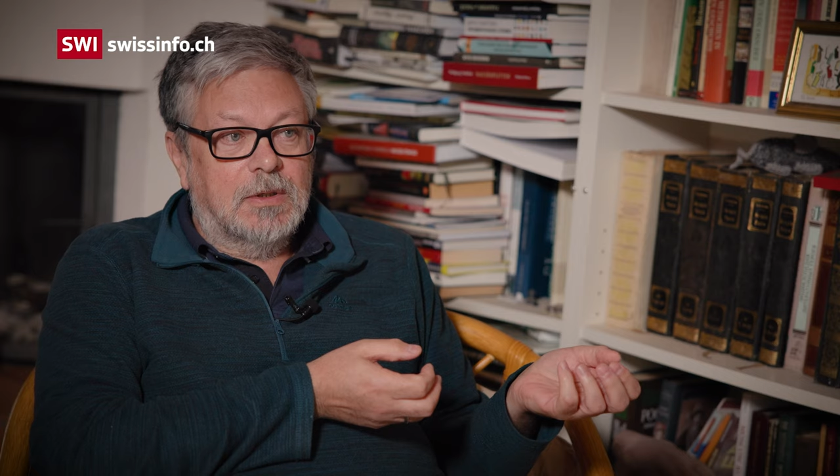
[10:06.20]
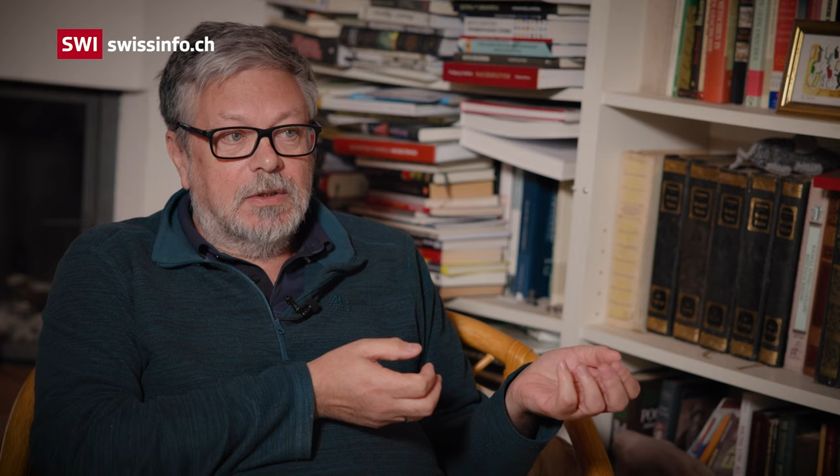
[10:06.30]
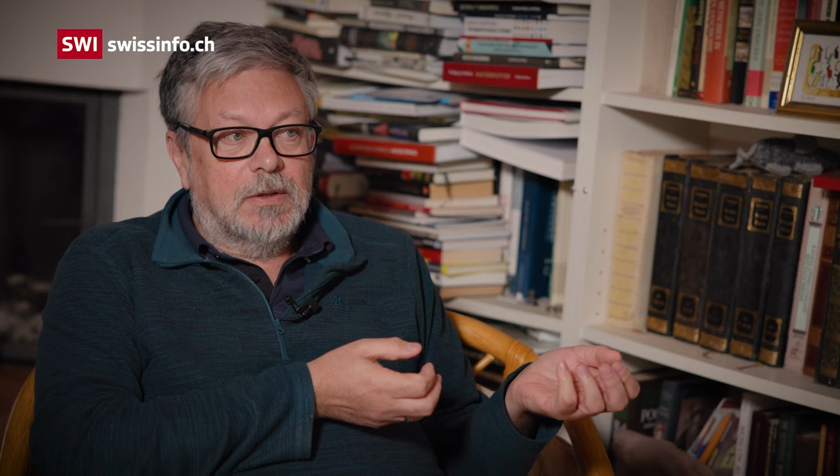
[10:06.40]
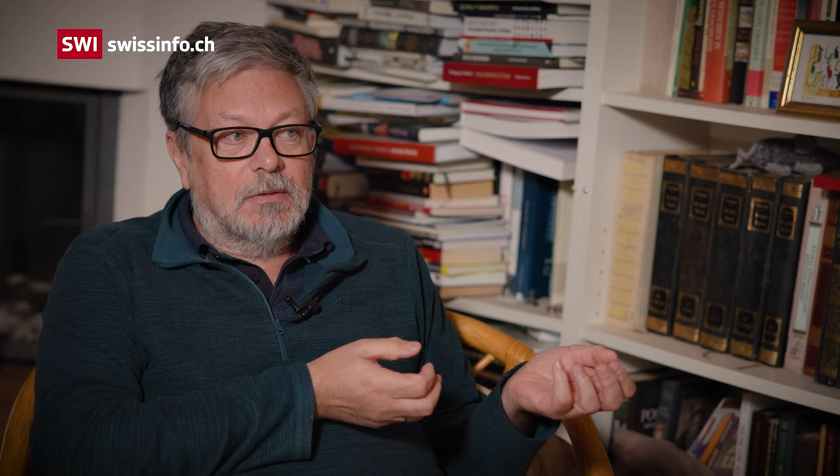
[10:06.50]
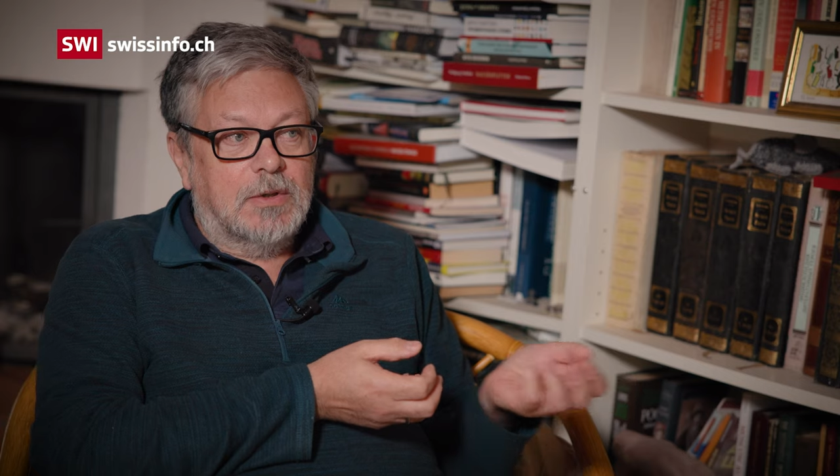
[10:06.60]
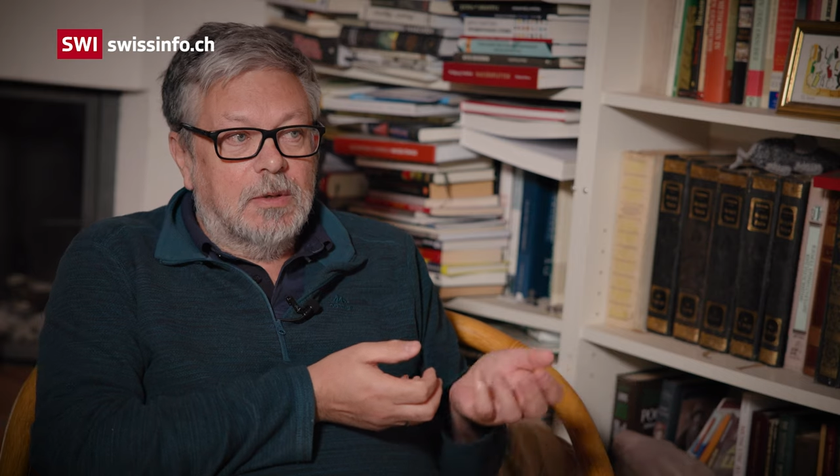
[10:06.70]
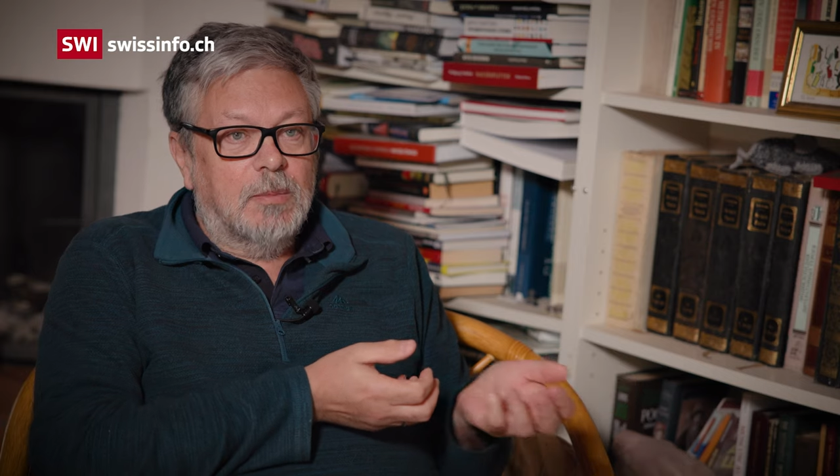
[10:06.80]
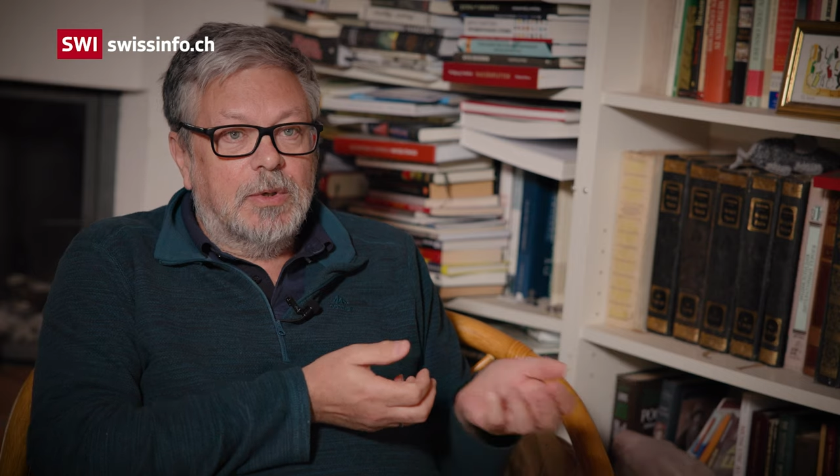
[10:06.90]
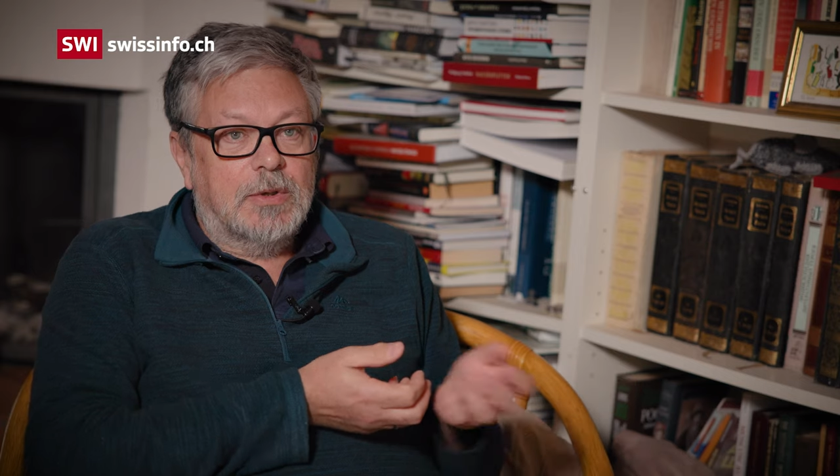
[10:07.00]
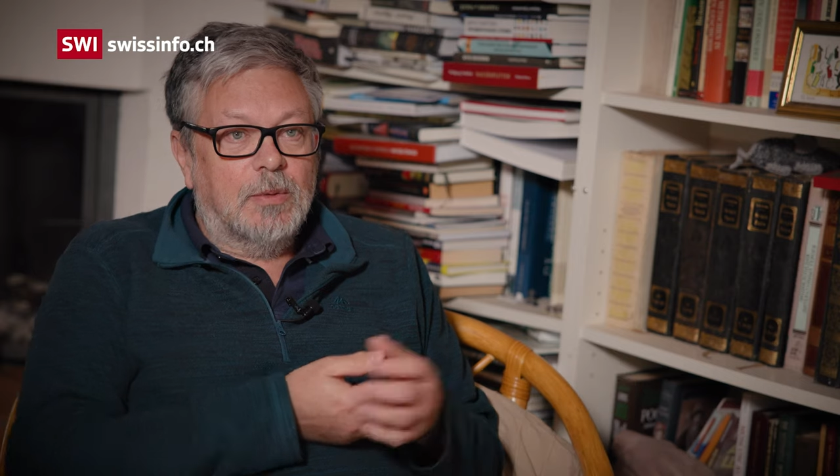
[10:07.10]
committed by
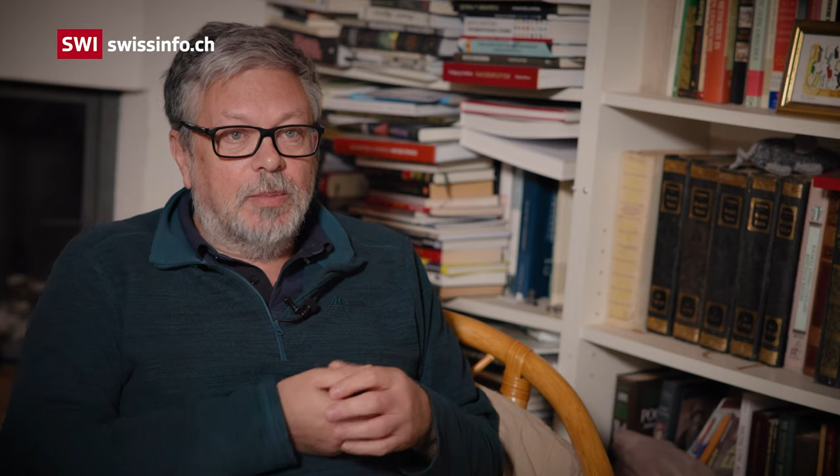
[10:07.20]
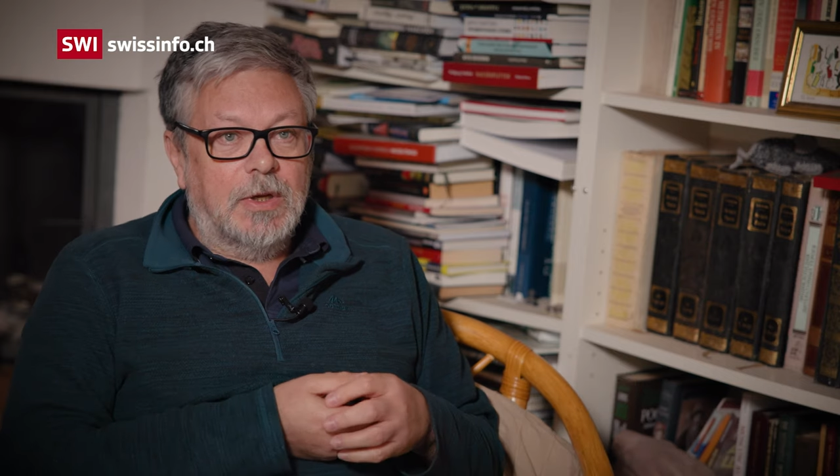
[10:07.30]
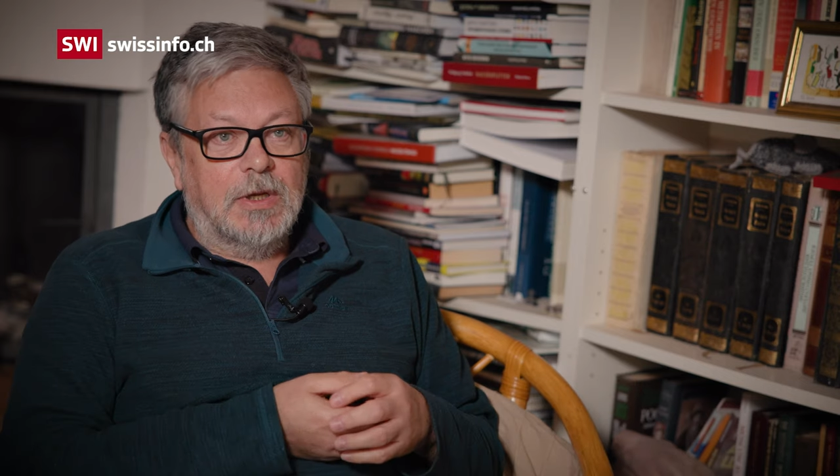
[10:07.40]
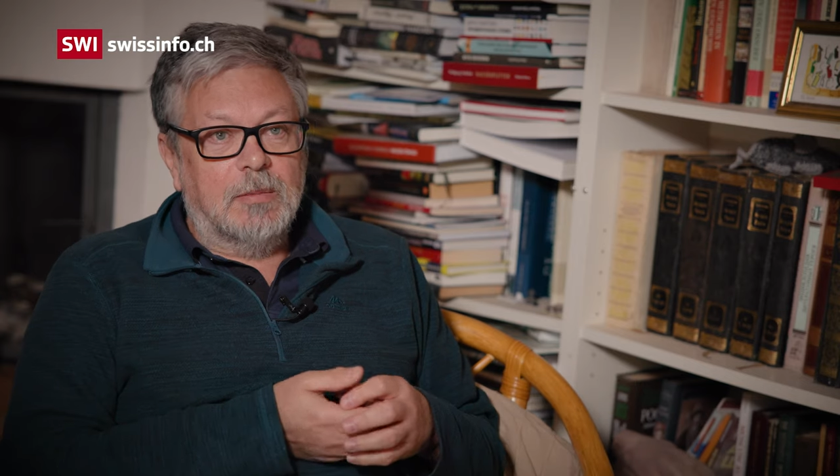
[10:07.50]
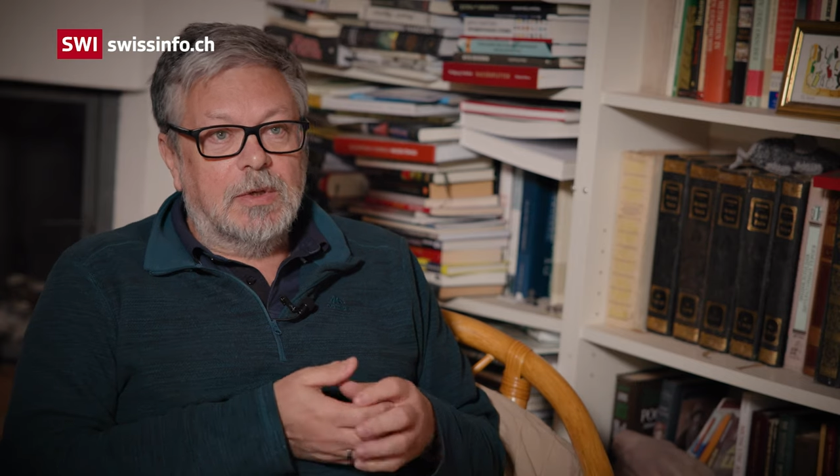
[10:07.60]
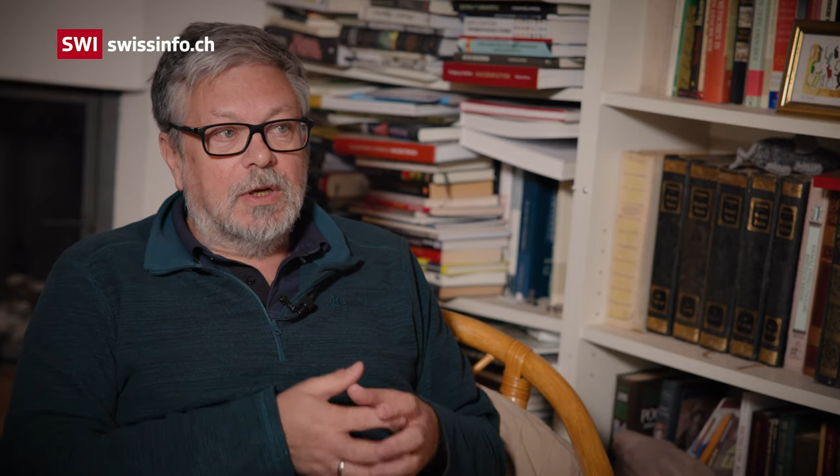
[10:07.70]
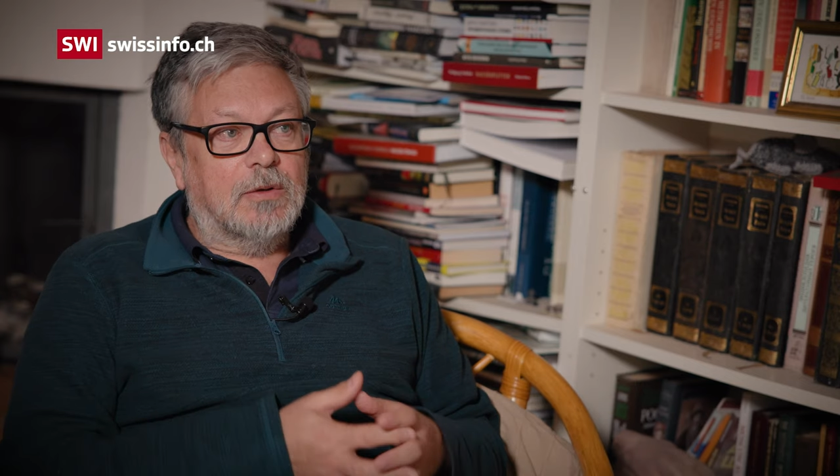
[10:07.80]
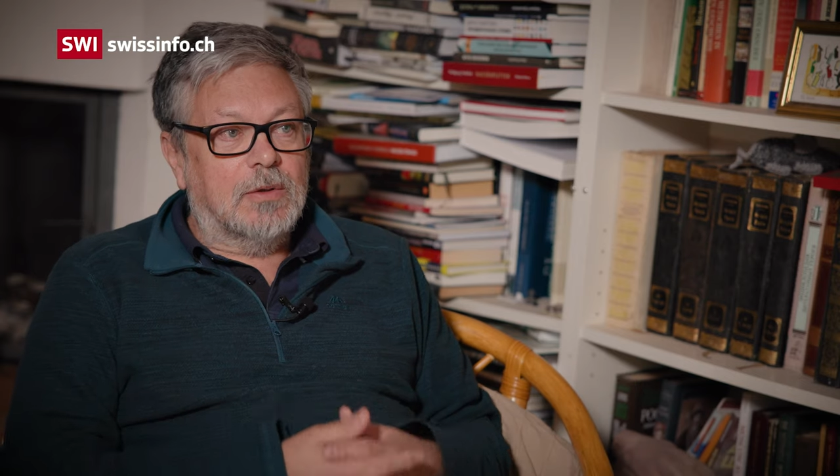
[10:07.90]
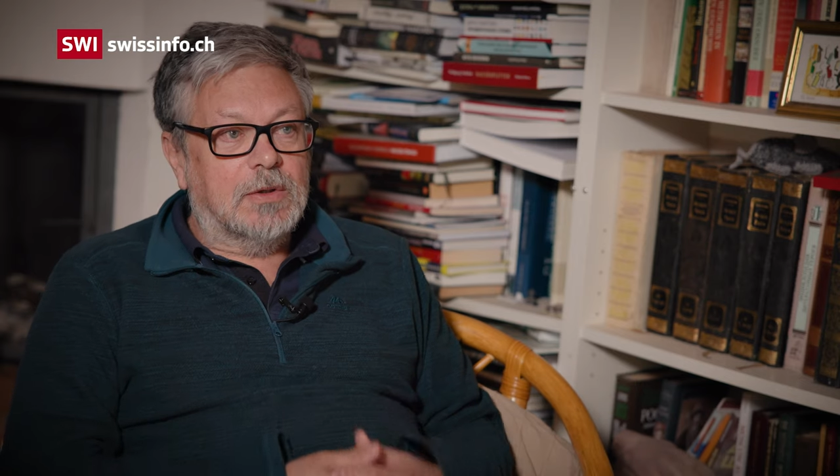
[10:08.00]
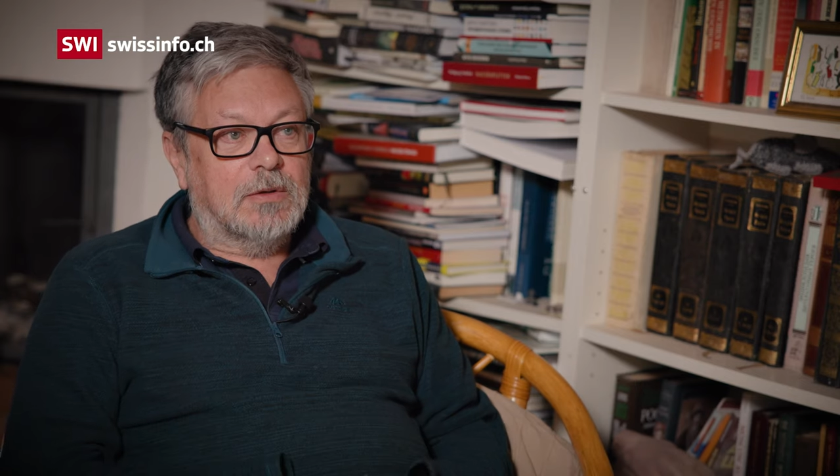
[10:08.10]
those who speak
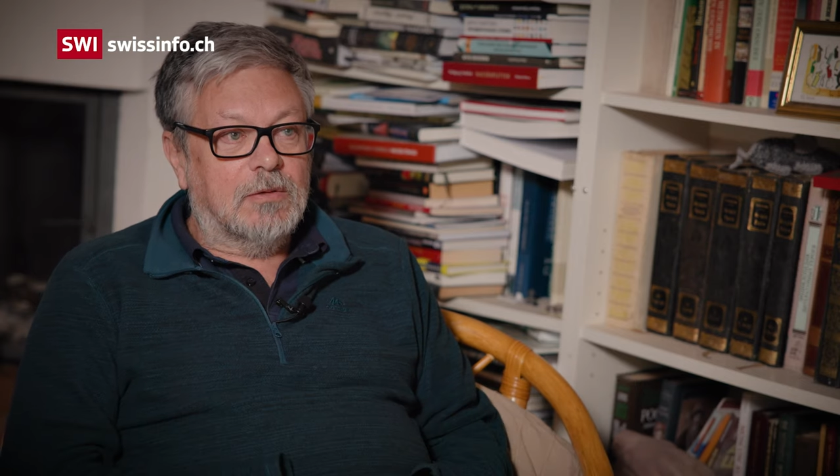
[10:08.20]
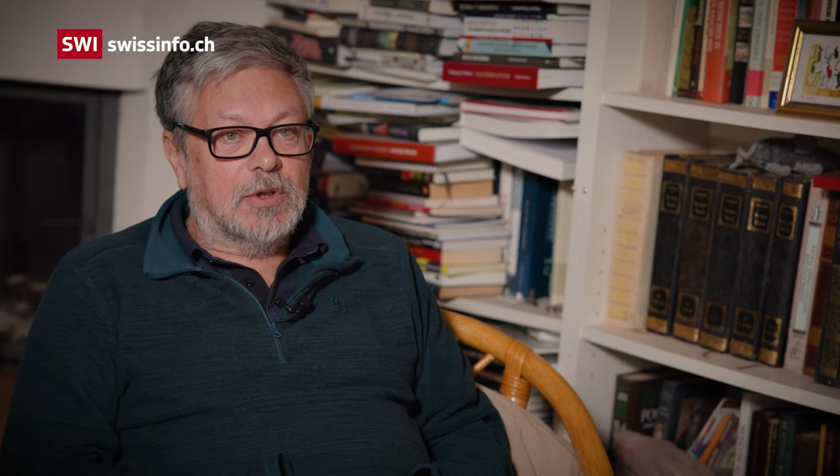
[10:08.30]
Russian.